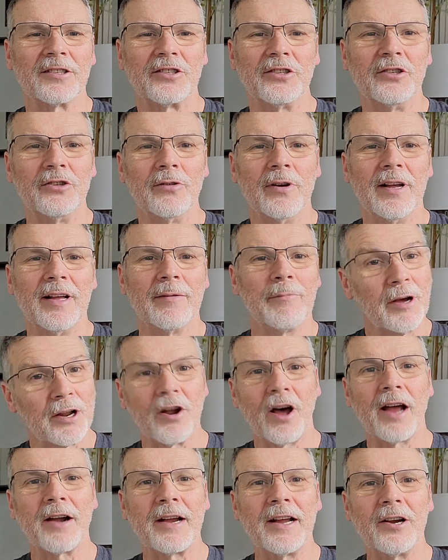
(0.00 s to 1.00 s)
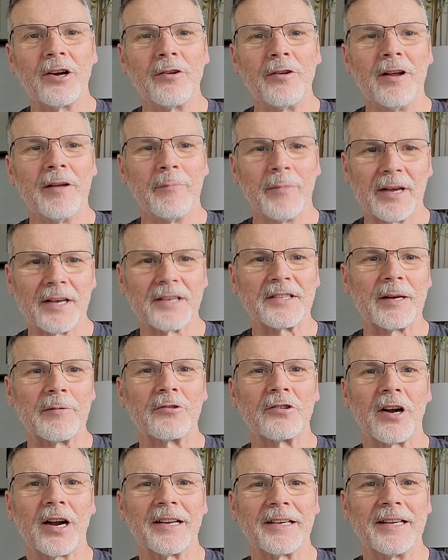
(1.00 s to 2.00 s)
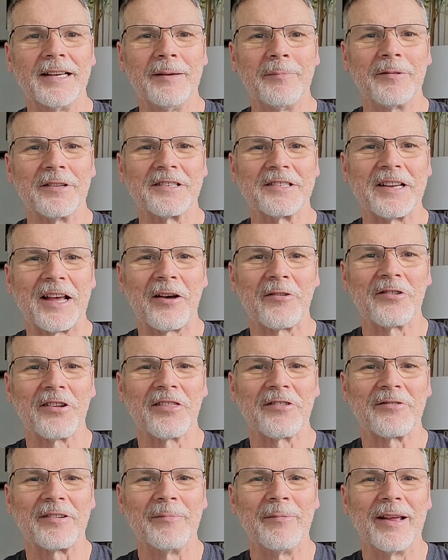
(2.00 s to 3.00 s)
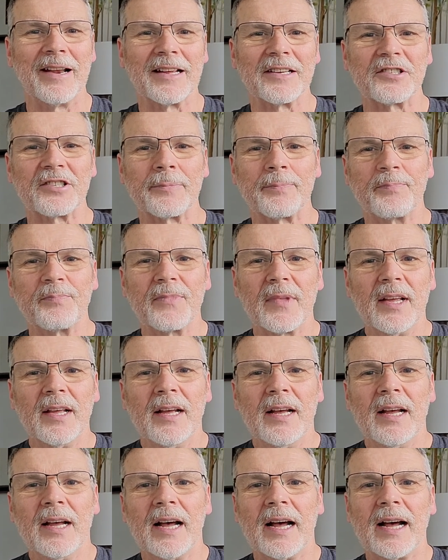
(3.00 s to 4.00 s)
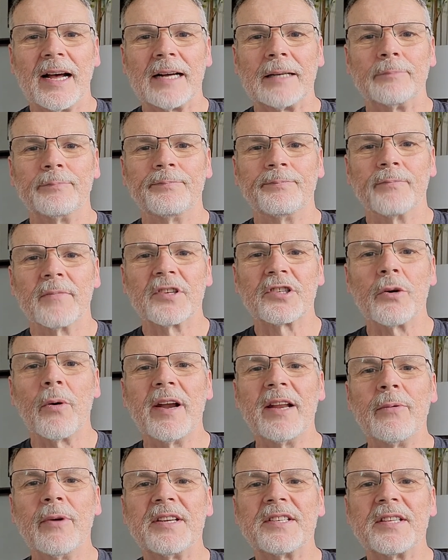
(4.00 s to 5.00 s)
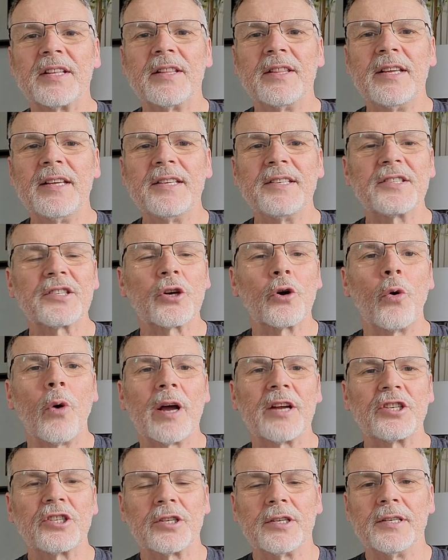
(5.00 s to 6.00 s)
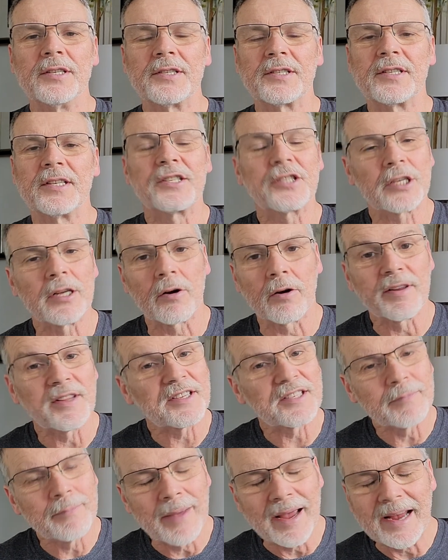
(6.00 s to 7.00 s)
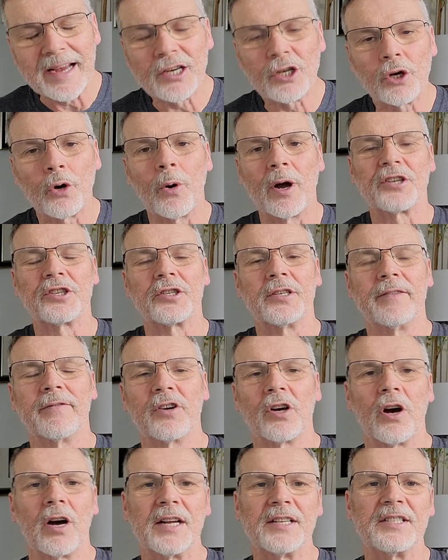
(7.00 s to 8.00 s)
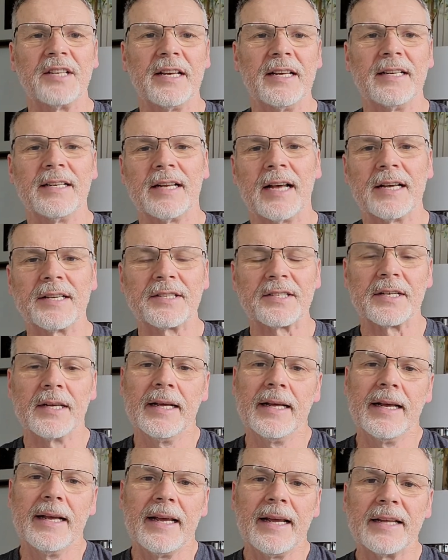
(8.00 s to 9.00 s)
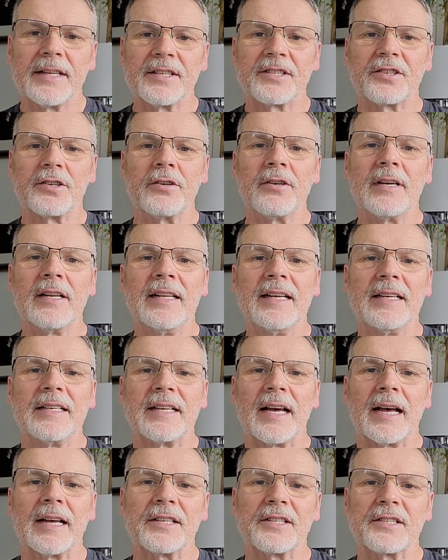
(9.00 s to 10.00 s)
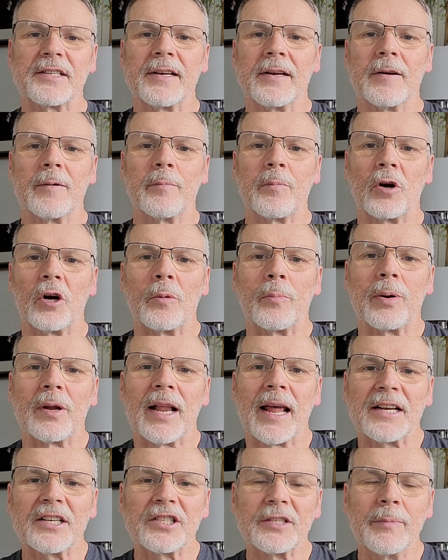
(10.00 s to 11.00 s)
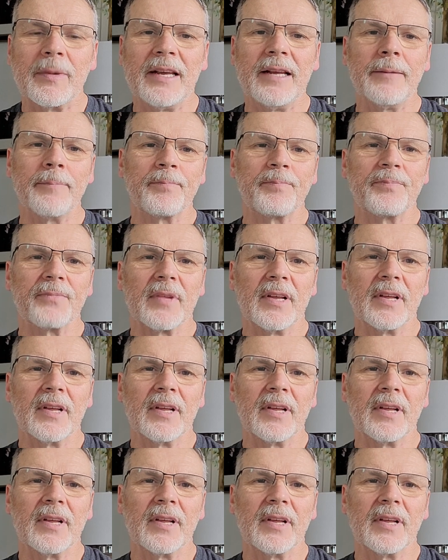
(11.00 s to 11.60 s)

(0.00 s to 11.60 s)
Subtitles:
too, but not here because I'm trying to keep this down to 3 minutes. So anyways, these questions, this main question of God's hidden us, it certainly does perplex me,